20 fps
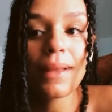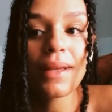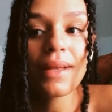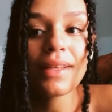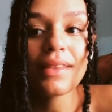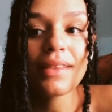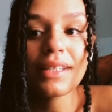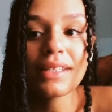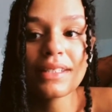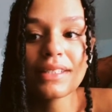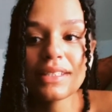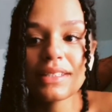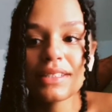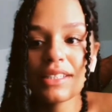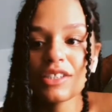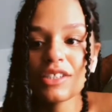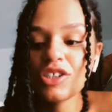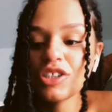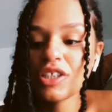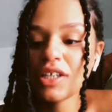This is a
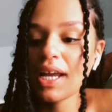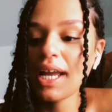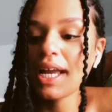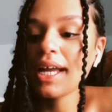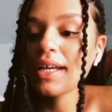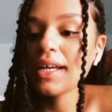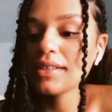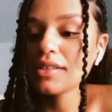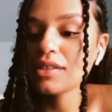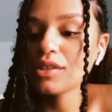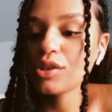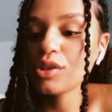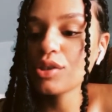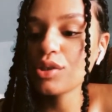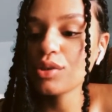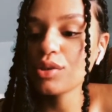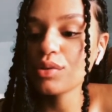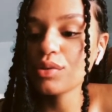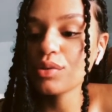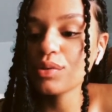chance
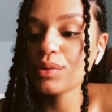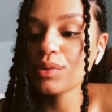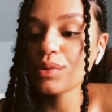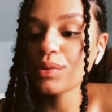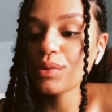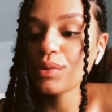to